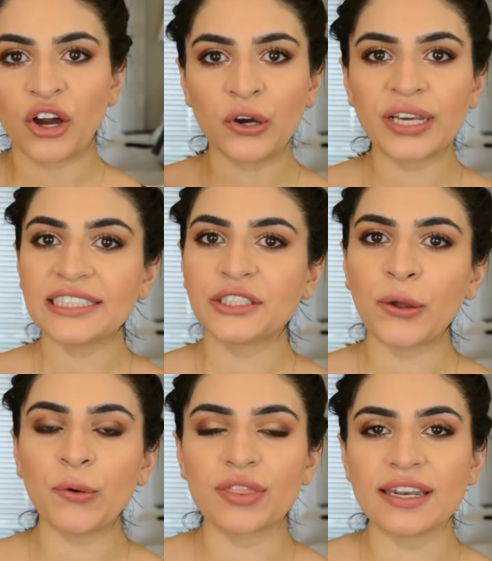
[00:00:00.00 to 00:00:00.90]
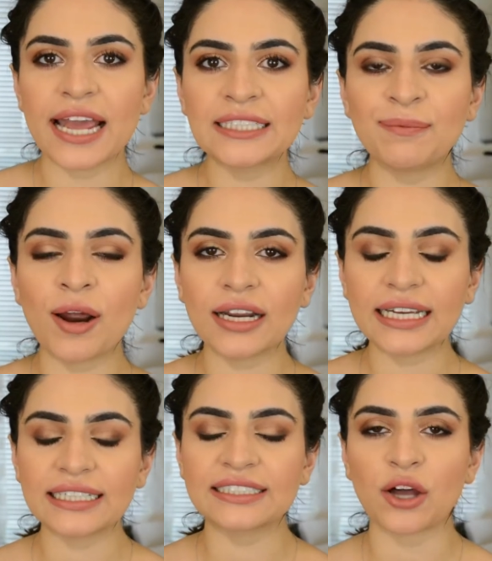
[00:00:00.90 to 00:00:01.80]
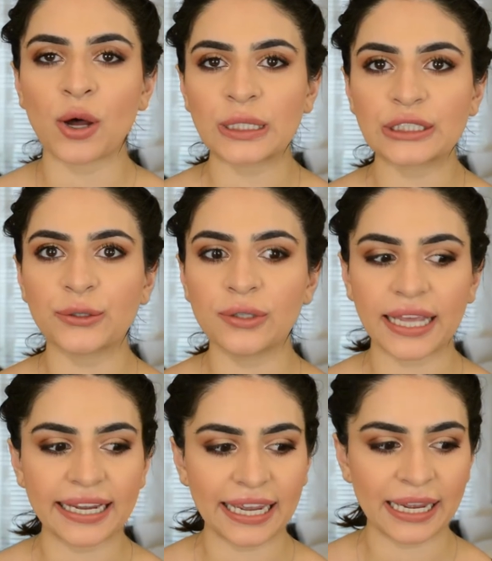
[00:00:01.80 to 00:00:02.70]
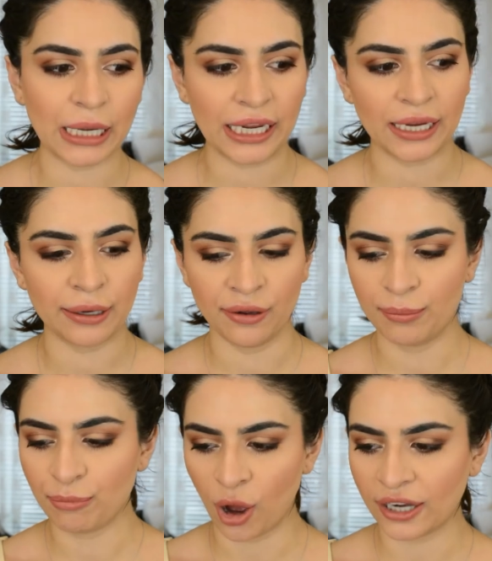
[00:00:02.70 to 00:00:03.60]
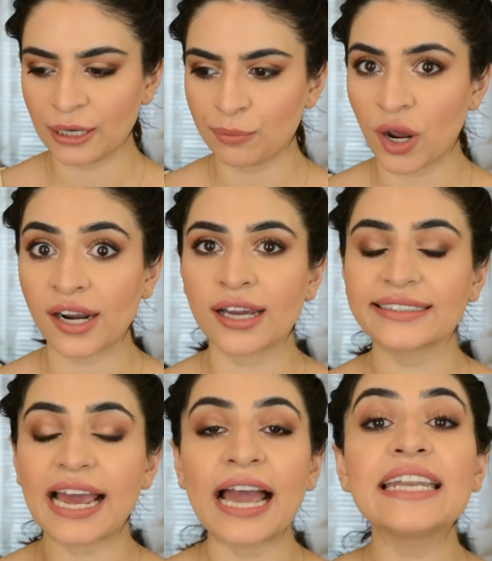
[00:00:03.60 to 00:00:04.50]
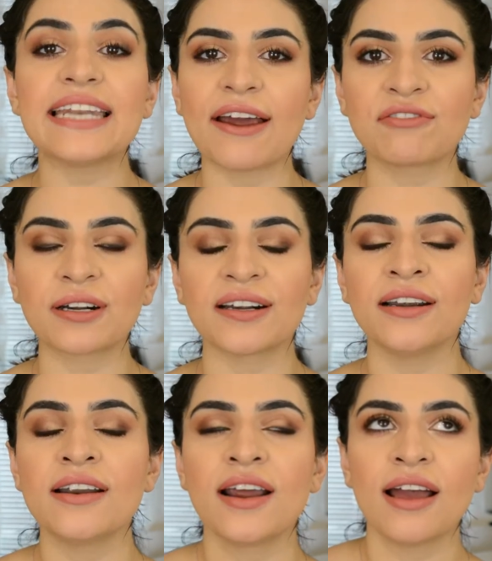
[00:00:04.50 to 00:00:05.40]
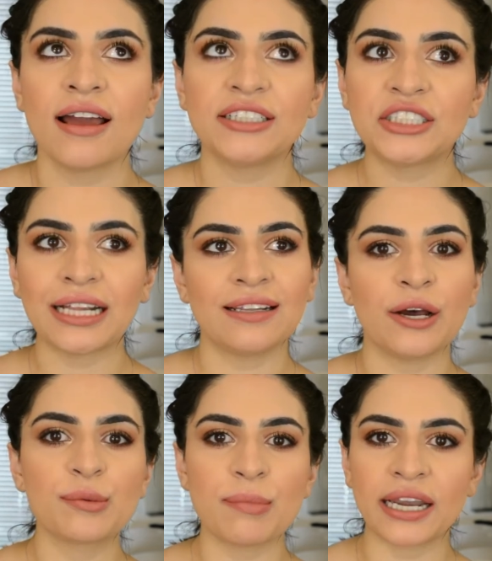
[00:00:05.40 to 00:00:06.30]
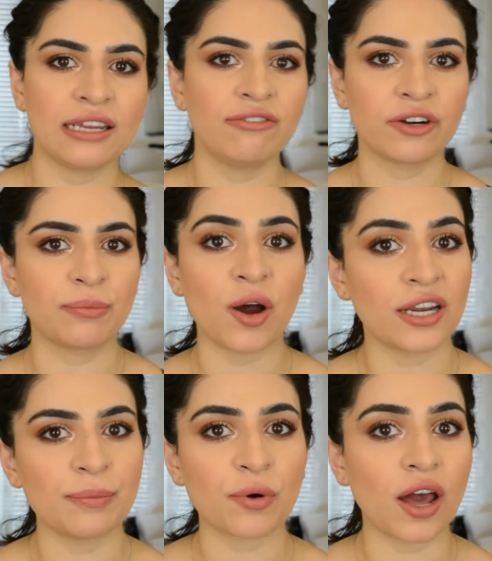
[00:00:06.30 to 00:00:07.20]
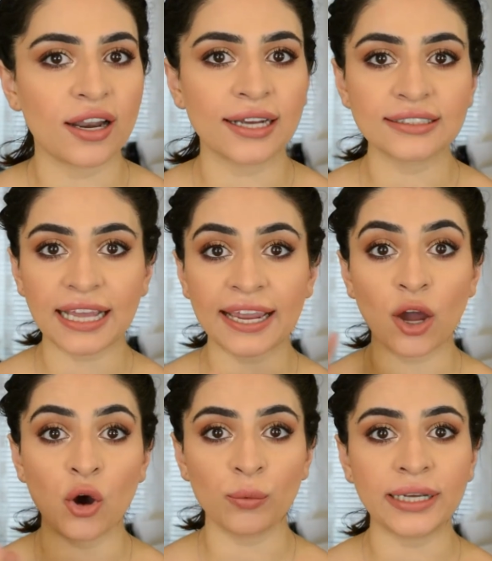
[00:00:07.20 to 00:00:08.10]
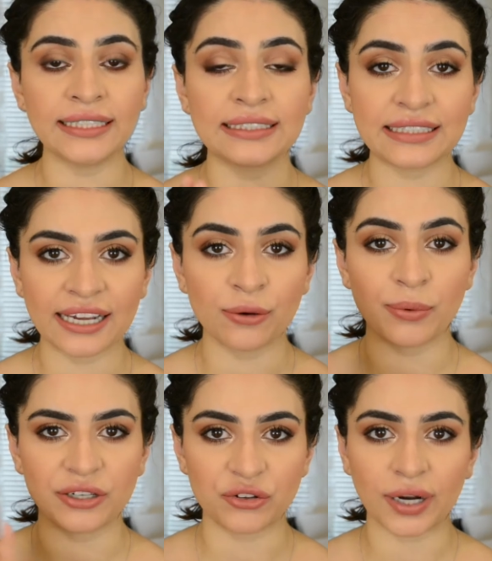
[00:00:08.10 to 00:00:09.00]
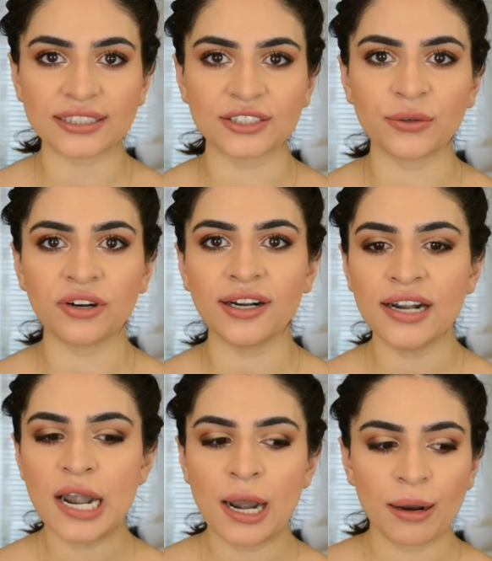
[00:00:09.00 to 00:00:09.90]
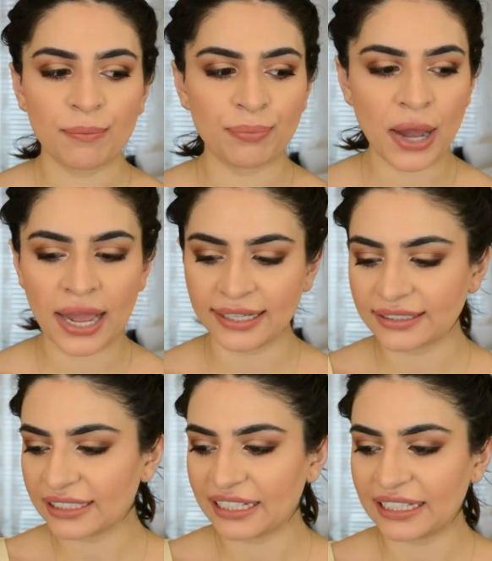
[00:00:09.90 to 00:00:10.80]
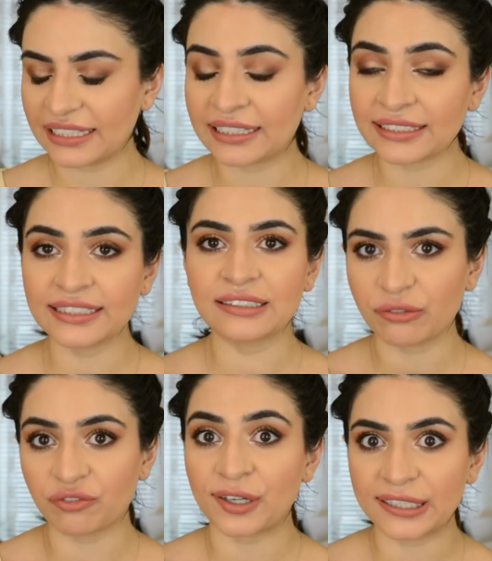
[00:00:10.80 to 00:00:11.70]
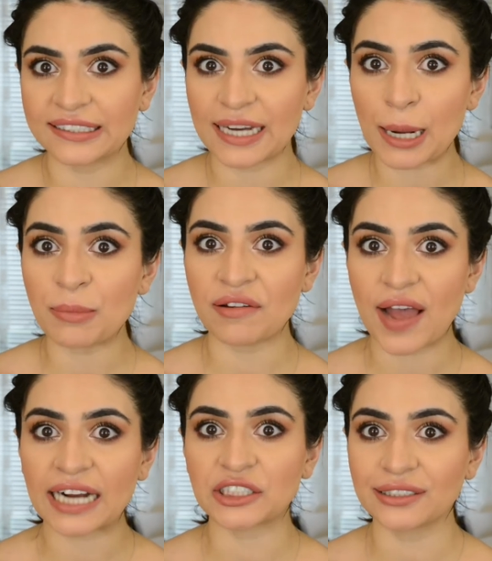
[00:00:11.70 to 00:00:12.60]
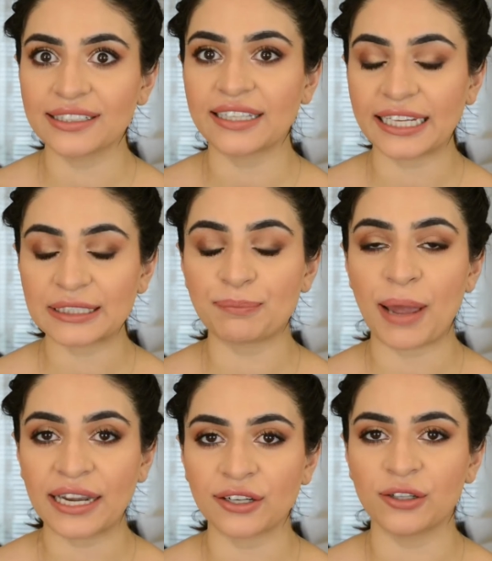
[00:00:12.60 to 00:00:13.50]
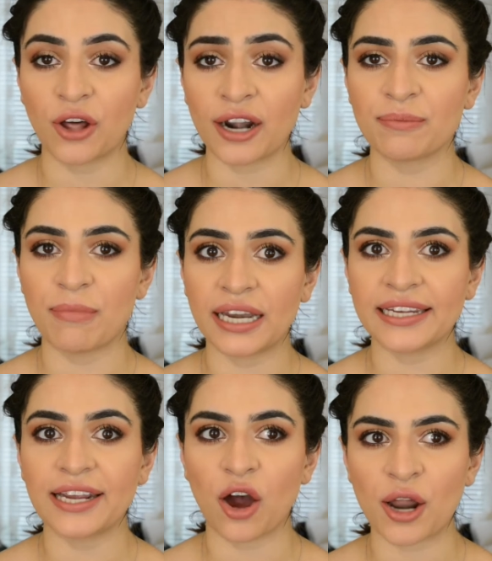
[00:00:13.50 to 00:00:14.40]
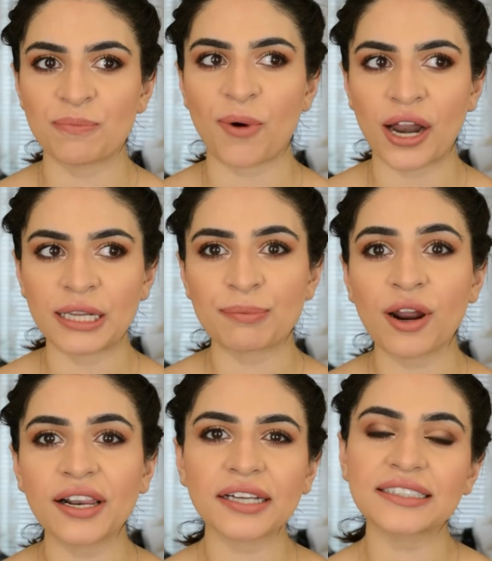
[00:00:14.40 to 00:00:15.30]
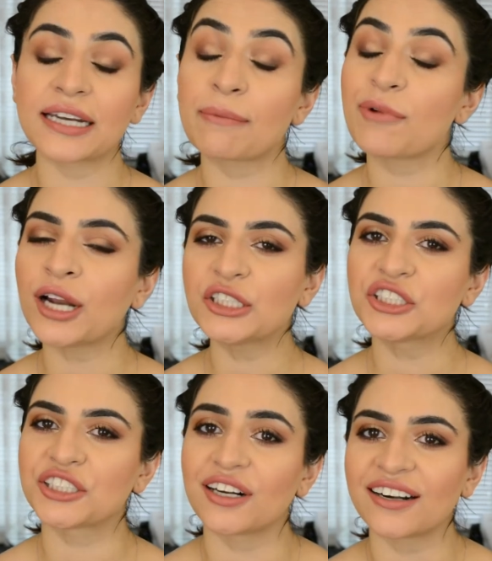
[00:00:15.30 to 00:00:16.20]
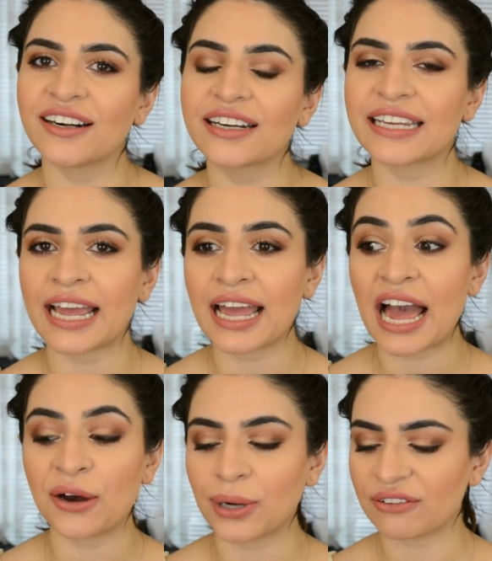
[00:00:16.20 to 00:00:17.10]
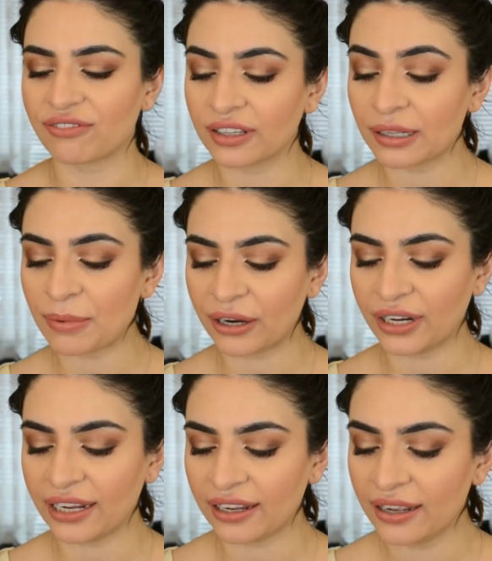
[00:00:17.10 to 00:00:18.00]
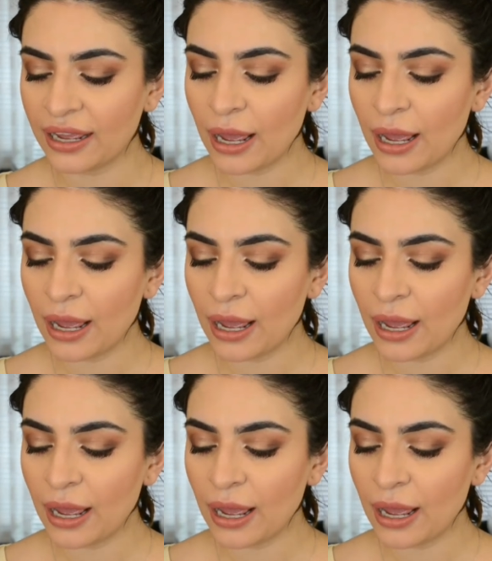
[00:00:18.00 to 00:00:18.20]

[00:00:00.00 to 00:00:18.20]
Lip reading: Okay, so the next product is also like a body product. I never shell out money for body products. I always stick with drugstore, but this is the first time I've actually like spent a lot of money on body products and I'm not sure yet how I feel about it.